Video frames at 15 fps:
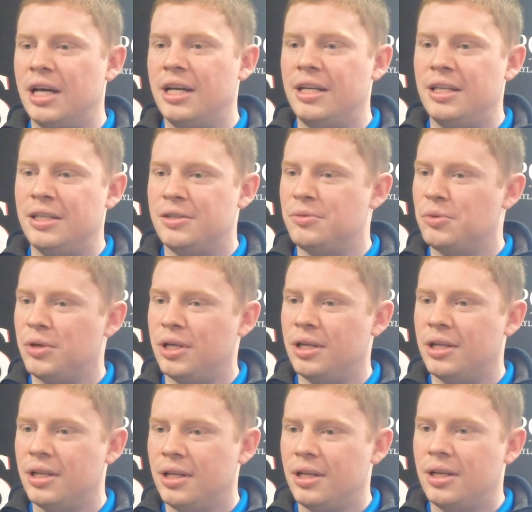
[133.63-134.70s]
90s
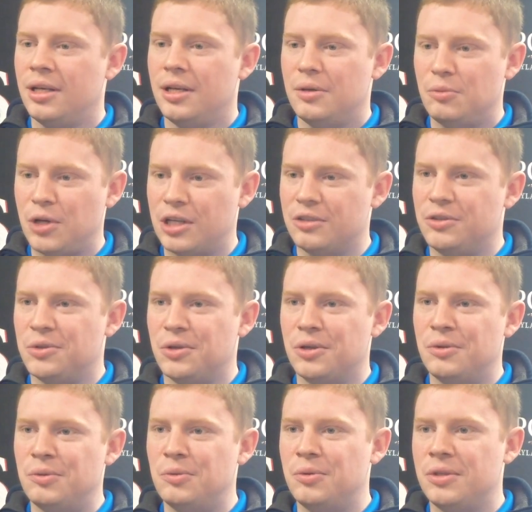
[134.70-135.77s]
when Michael
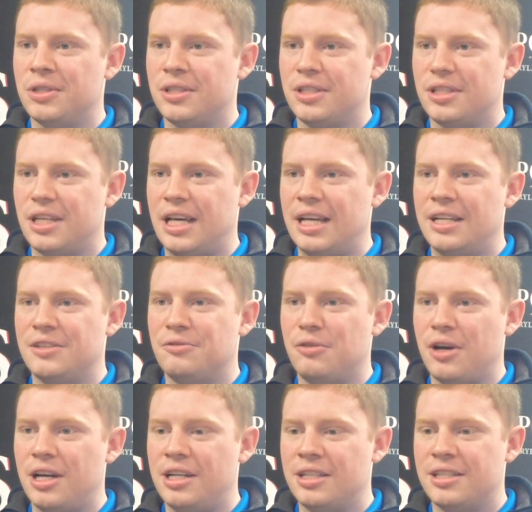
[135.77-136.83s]
Jordan was at his
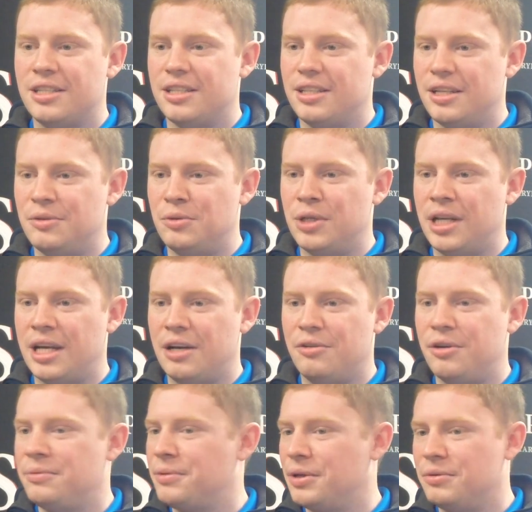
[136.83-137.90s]
finest, and then when Cal
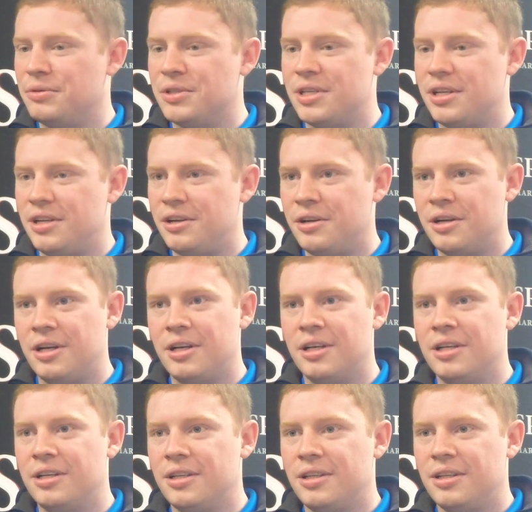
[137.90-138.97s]
Ripken was here,
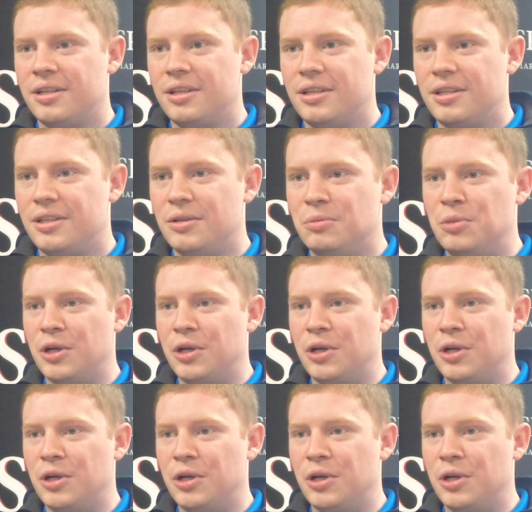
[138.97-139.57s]
uh, you know,